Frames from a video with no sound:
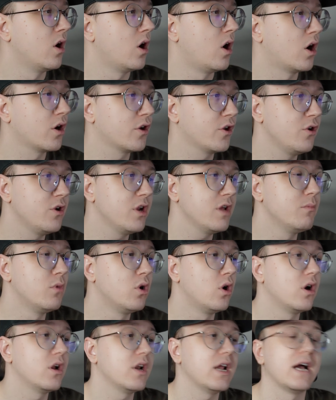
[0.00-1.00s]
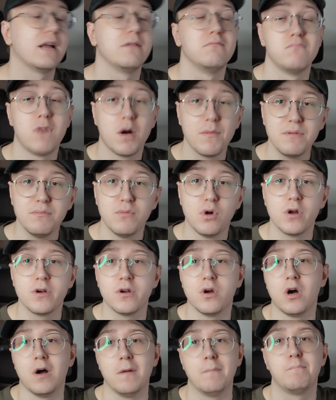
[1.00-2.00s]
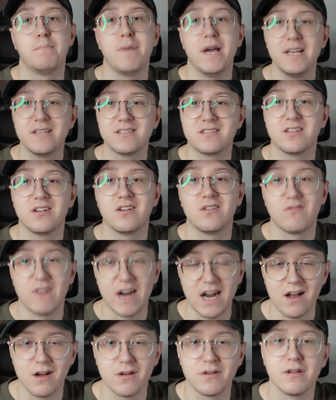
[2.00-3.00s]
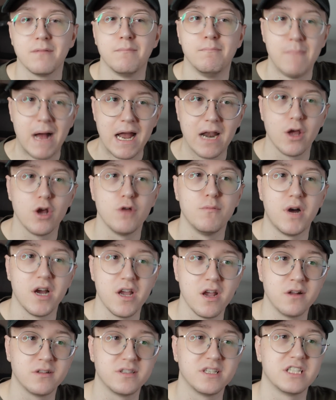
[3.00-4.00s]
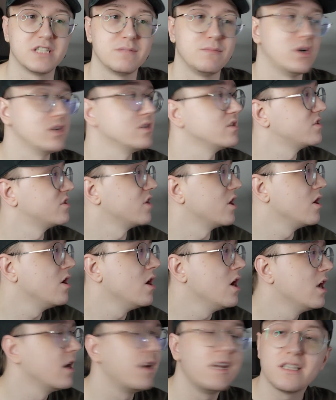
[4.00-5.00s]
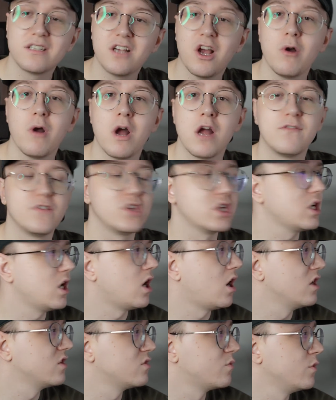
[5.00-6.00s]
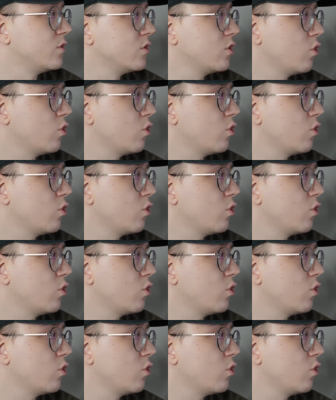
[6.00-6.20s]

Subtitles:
Arcunemon and Mummymon are based around Mallow Myotismon. So let's go over the cards real